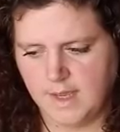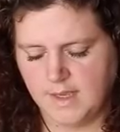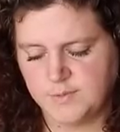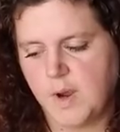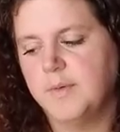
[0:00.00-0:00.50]

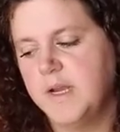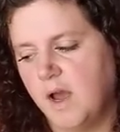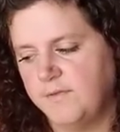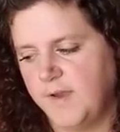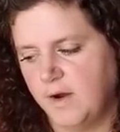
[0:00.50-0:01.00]
it's probably
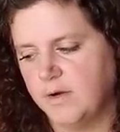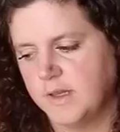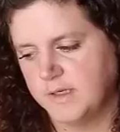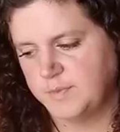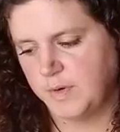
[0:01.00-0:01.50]
not fair to
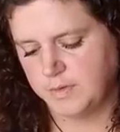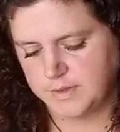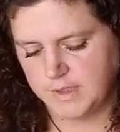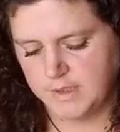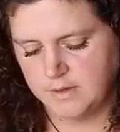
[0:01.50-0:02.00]
this
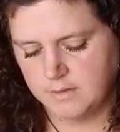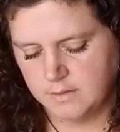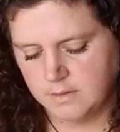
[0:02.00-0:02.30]
person,